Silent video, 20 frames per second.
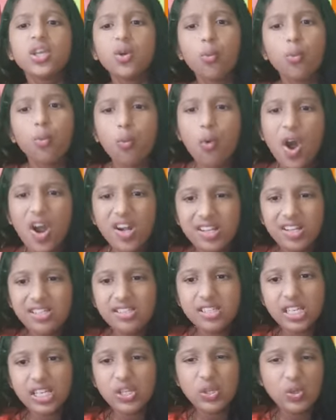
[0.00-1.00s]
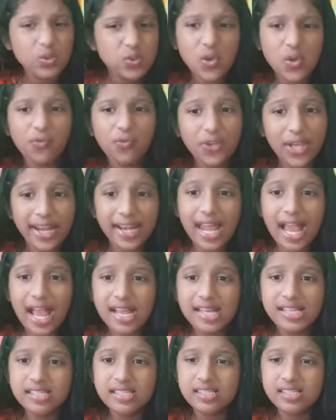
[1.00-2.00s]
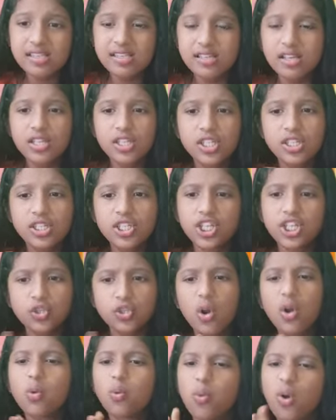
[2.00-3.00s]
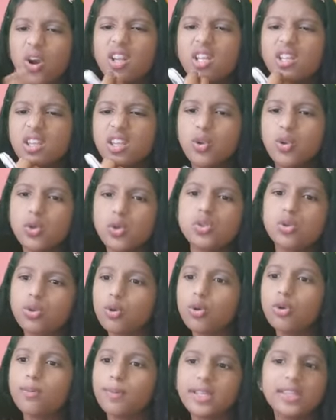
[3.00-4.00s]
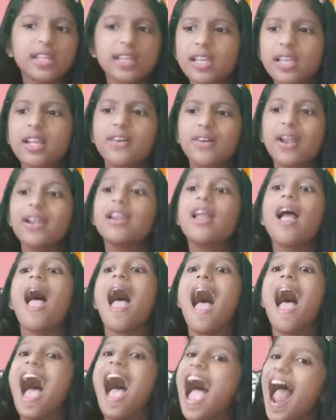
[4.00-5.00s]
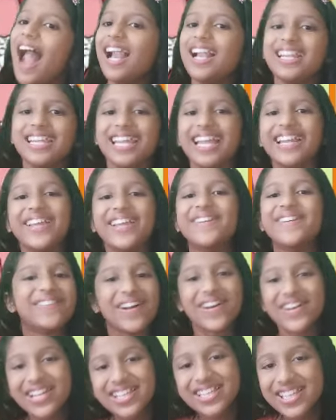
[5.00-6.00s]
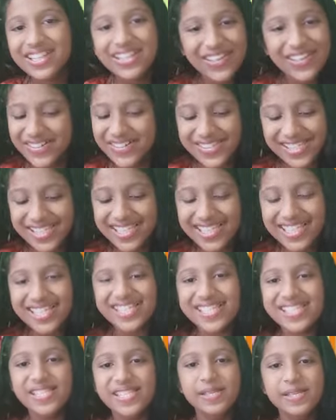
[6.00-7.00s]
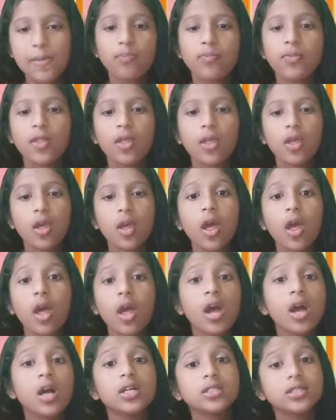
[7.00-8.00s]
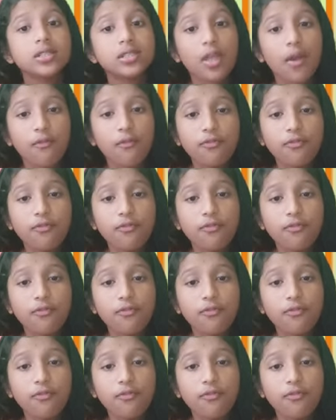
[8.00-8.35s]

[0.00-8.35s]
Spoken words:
what are the use of canines? She told, what are the use you will be thinking, right? I will tell you what are the uses. There